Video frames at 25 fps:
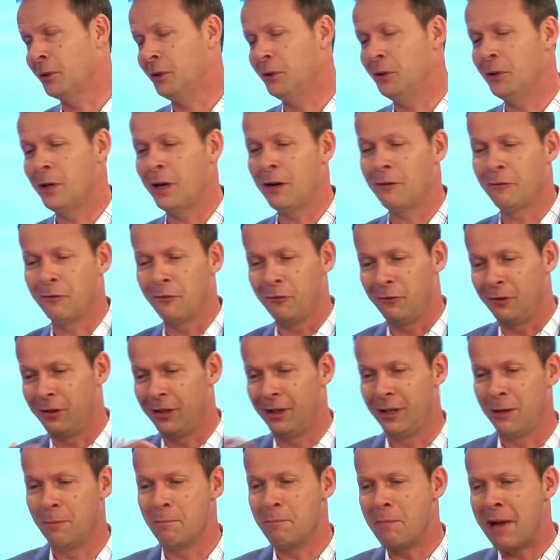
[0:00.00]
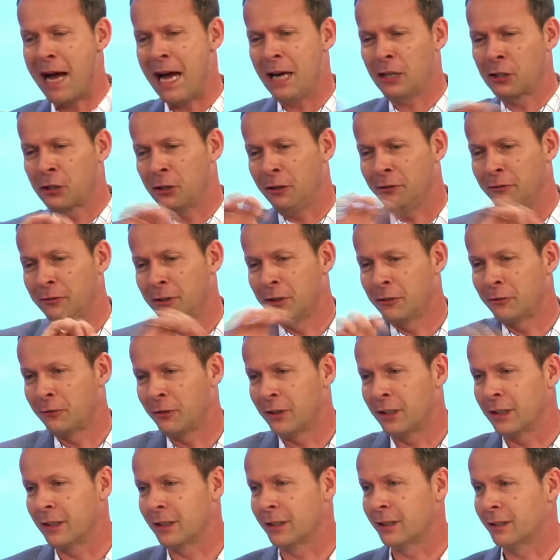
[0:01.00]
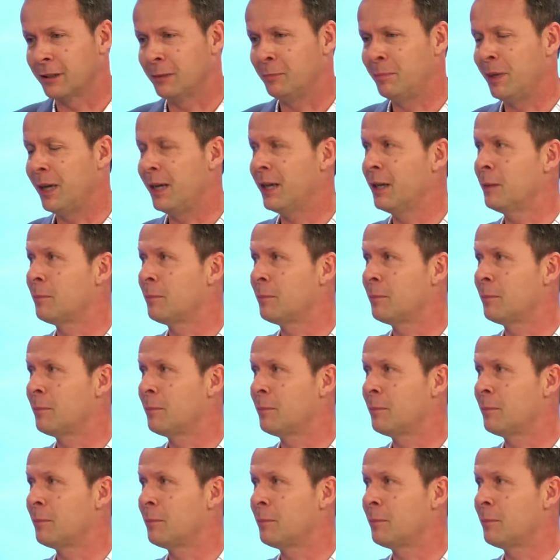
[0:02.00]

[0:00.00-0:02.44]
You have a mash of different little pipes.